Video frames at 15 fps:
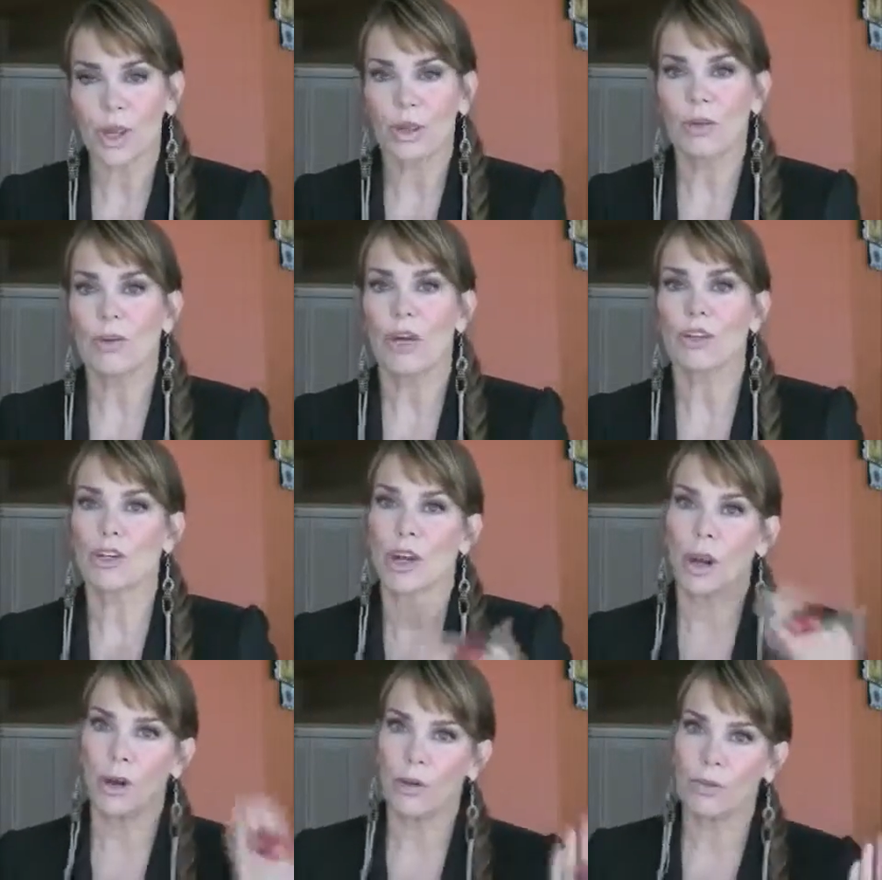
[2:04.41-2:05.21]
You've got
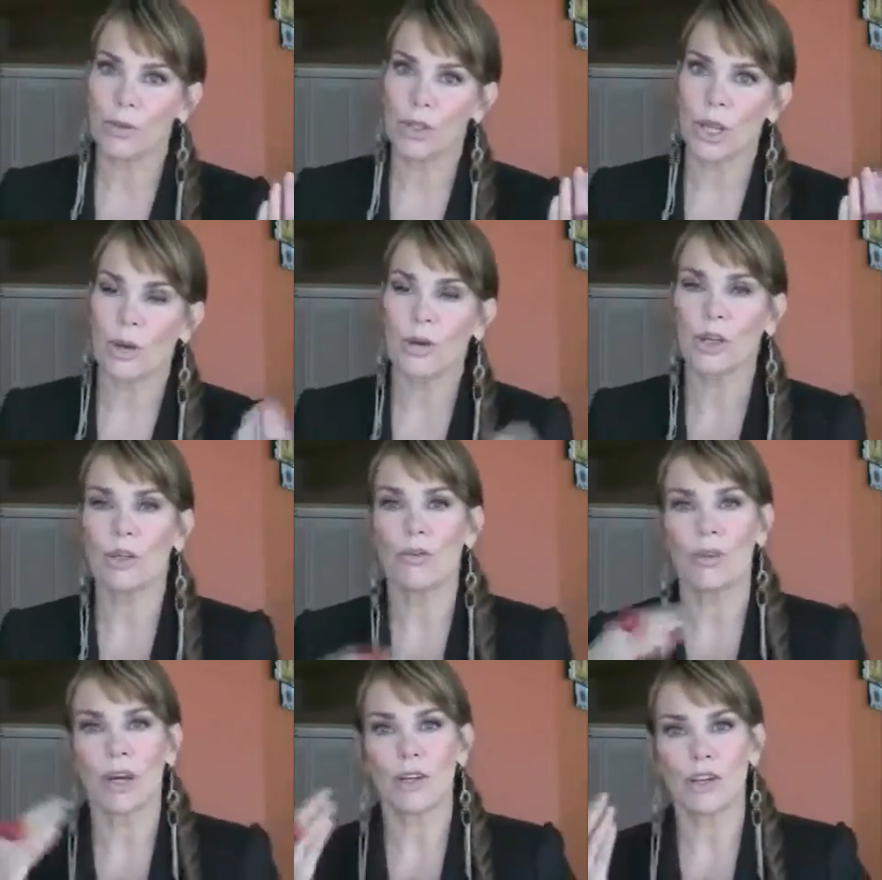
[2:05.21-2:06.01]
your overtone and
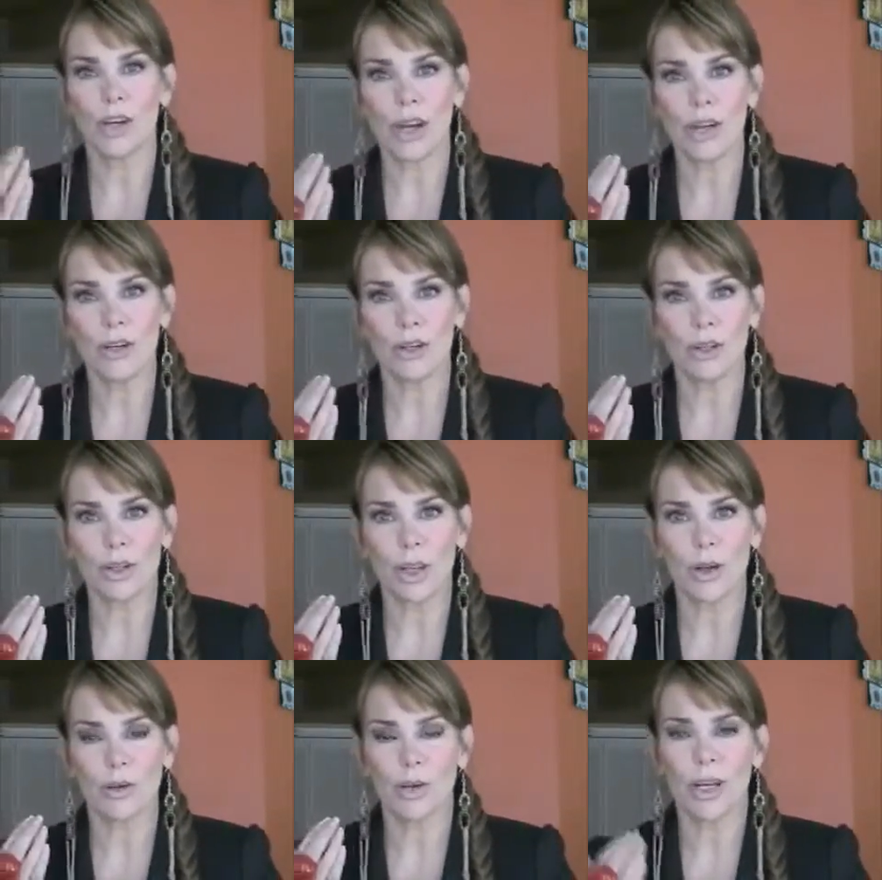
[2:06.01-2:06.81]
you've got your
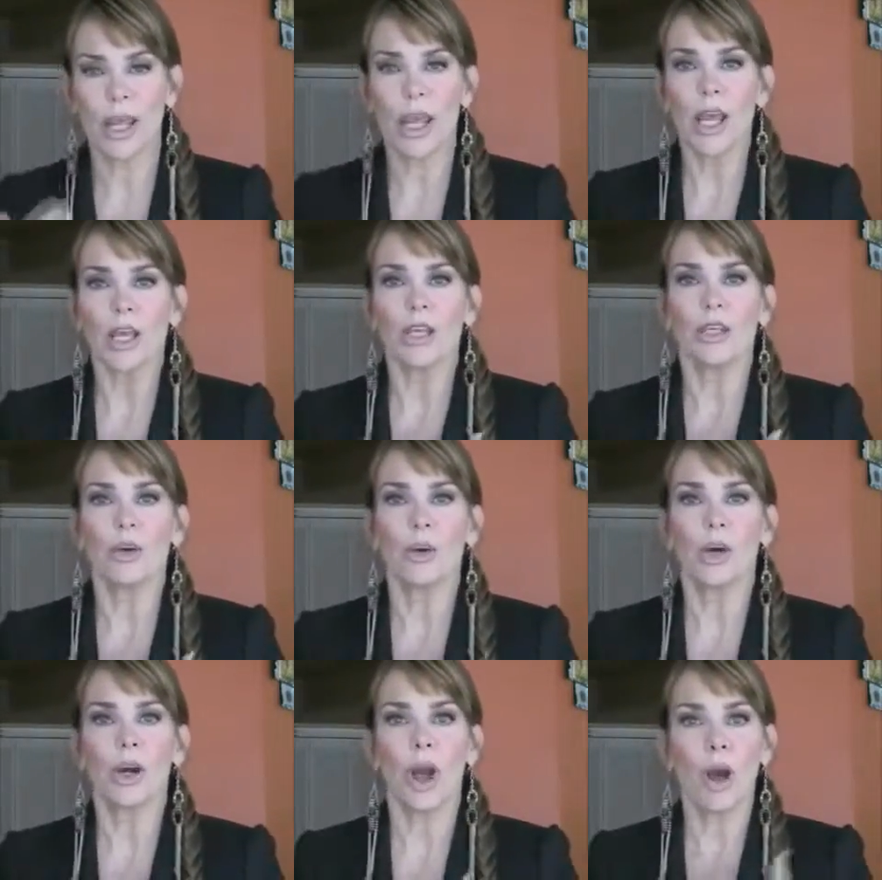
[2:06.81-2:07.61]
undertone.
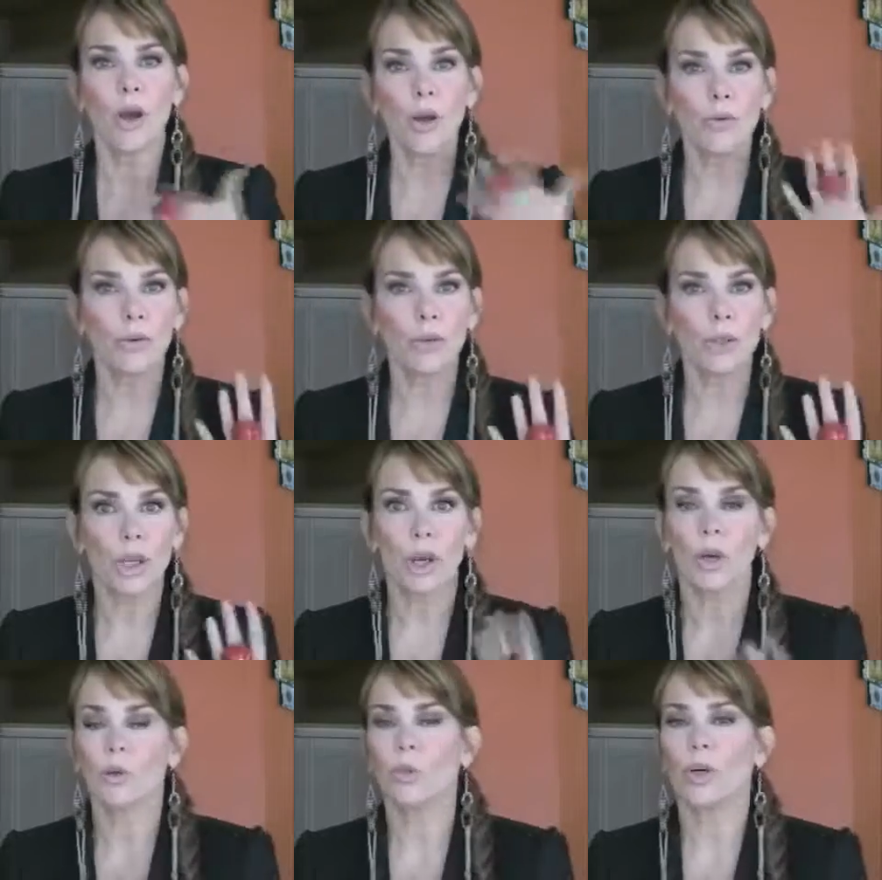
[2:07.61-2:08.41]
Your
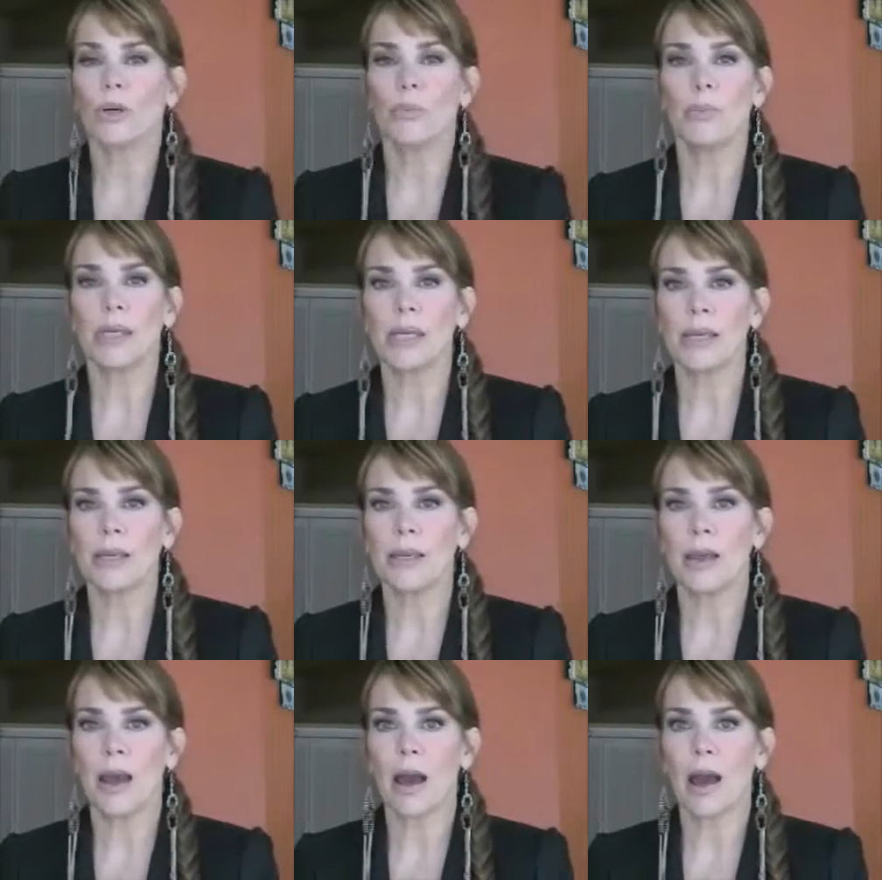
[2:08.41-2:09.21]
overtone would
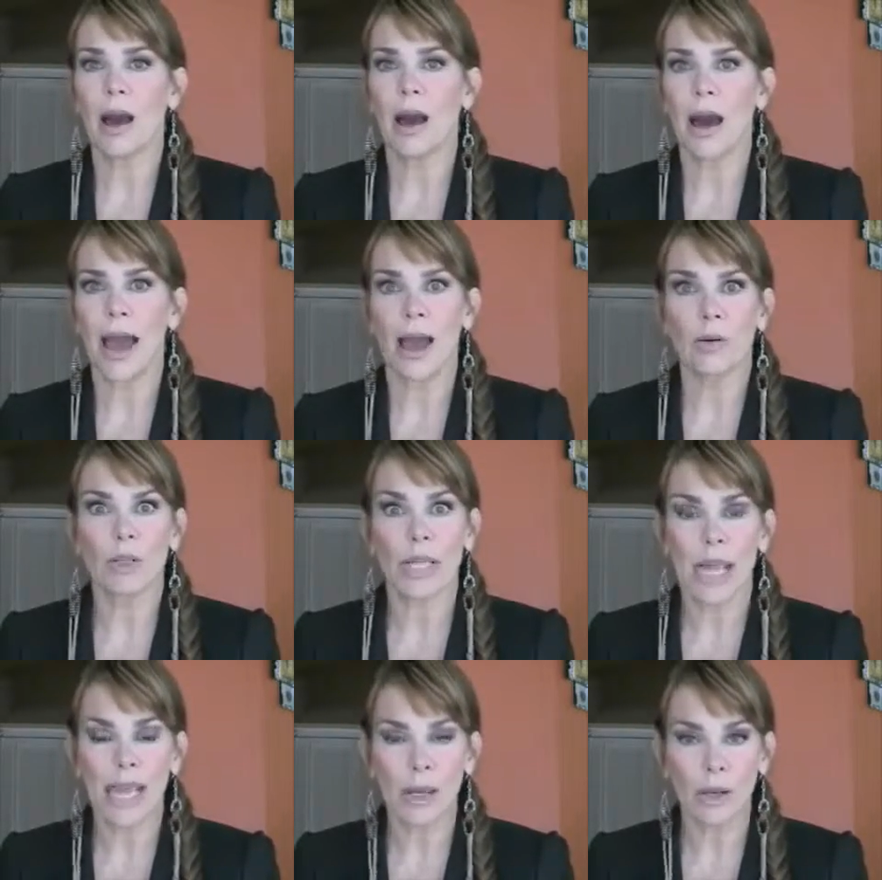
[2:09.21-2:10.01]
be how
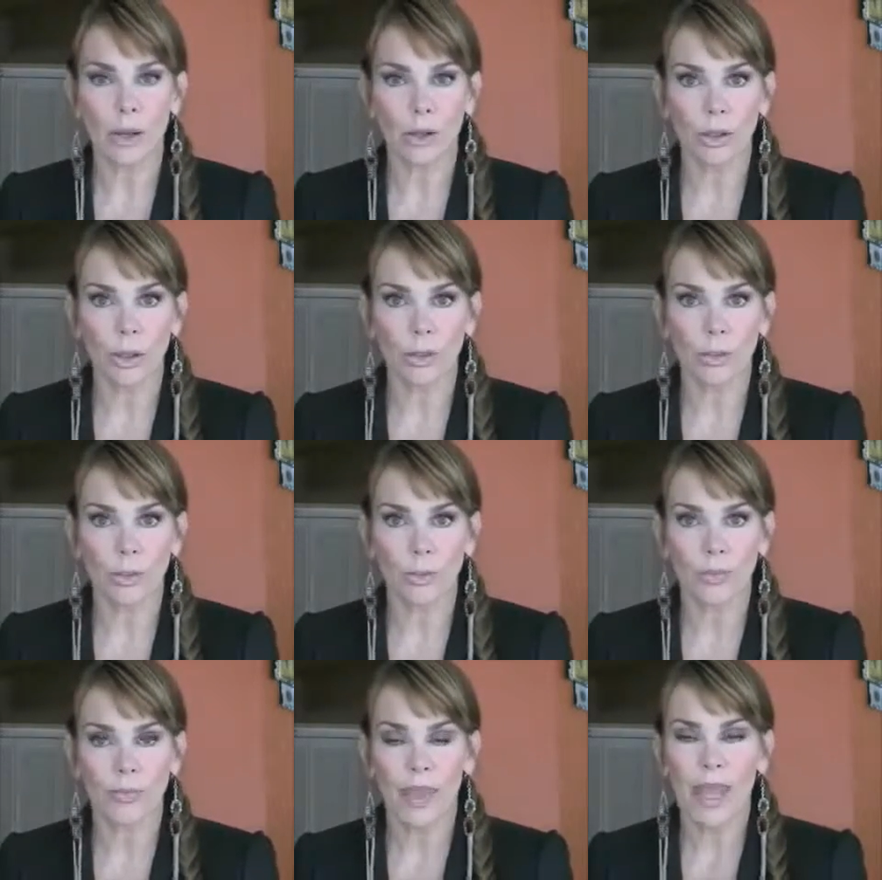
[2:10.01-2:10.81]
tan are you?
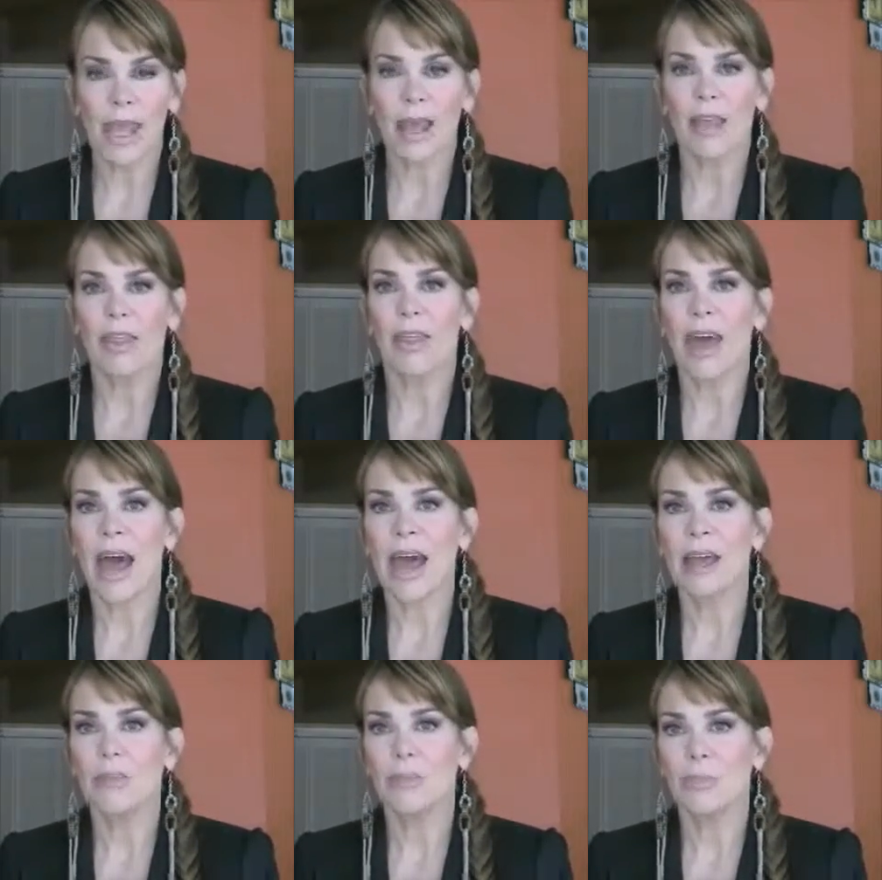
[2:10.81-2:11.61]

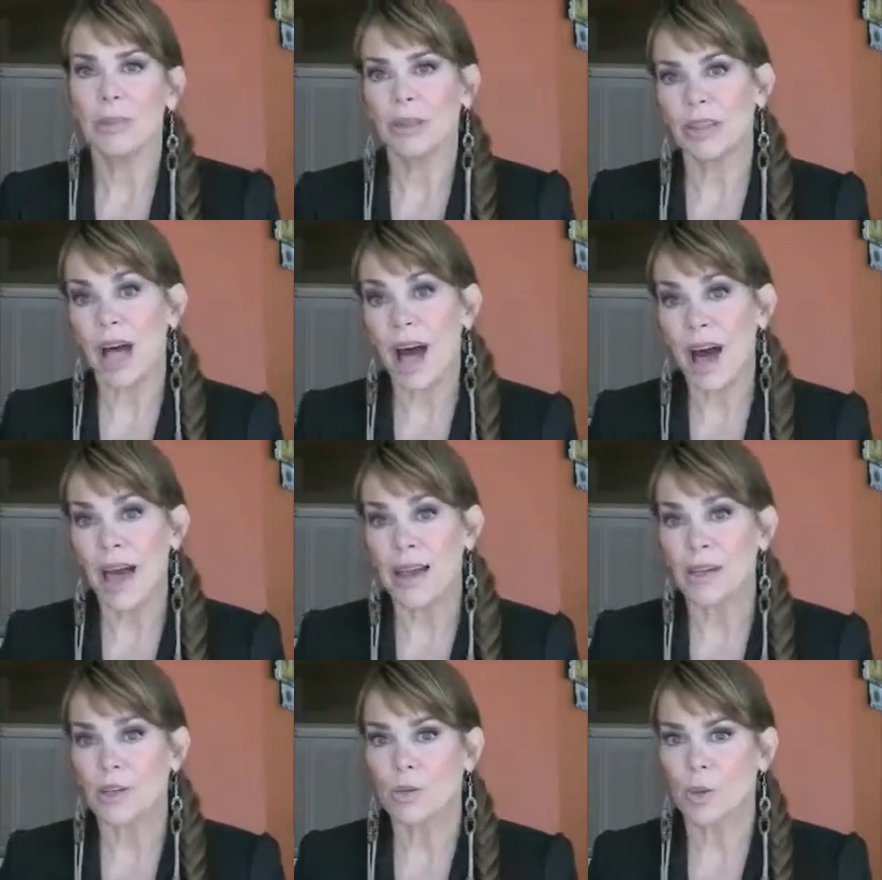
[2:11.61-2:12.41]
That
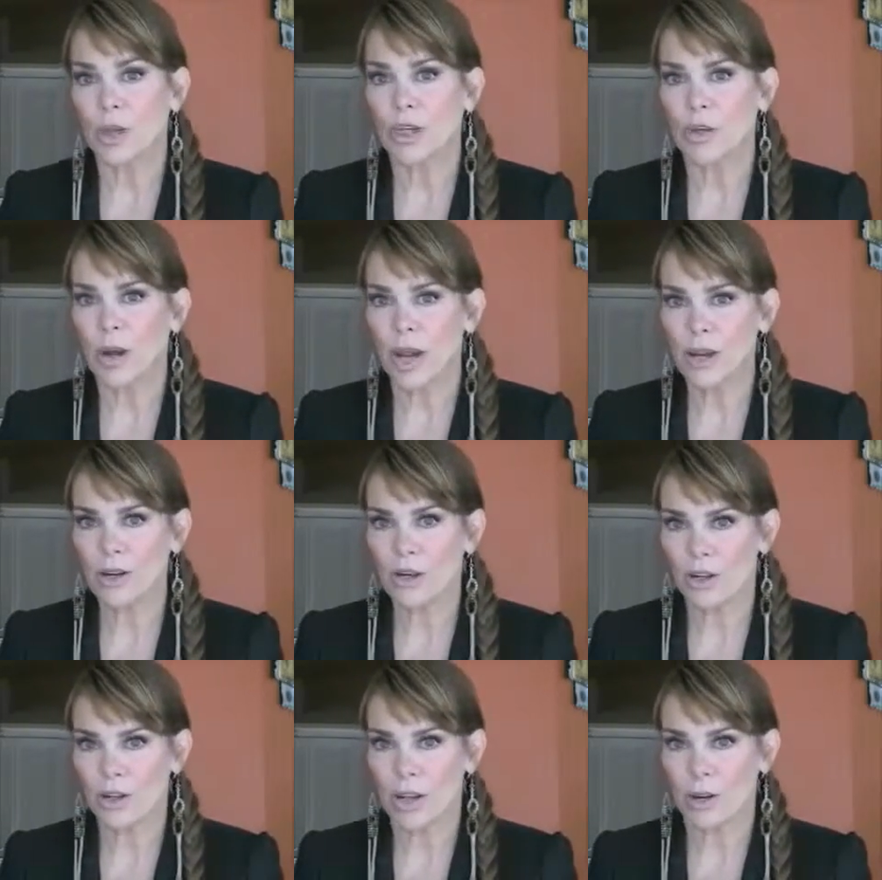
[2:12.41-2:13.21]
belies what your
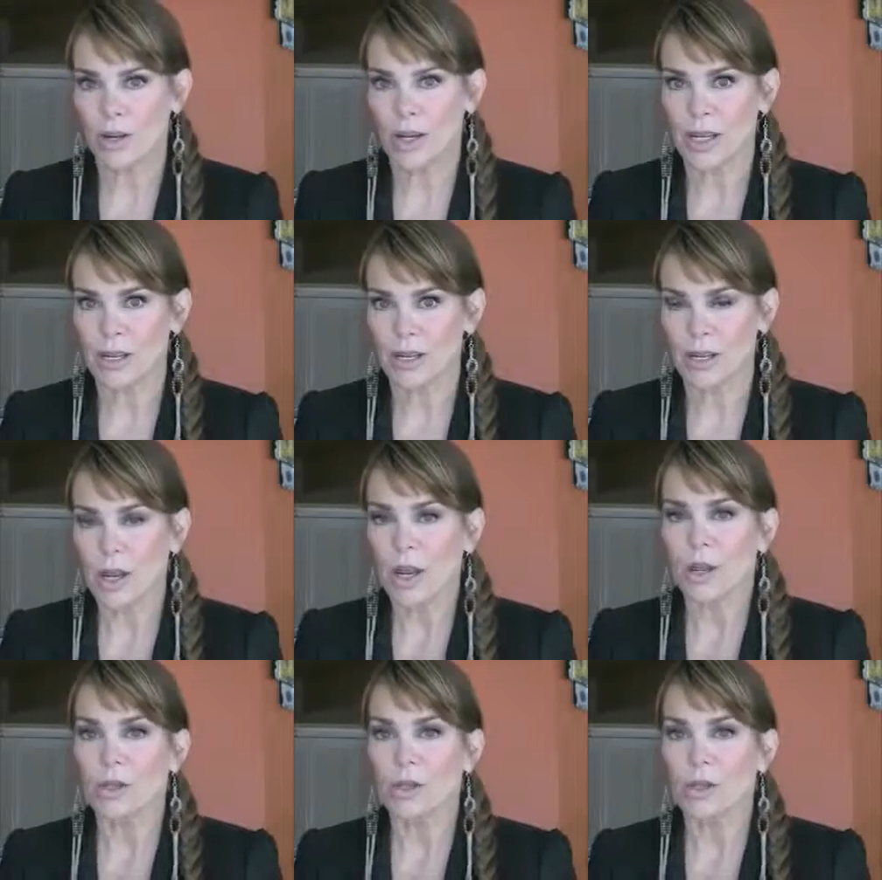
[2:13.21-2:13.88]
undertone is.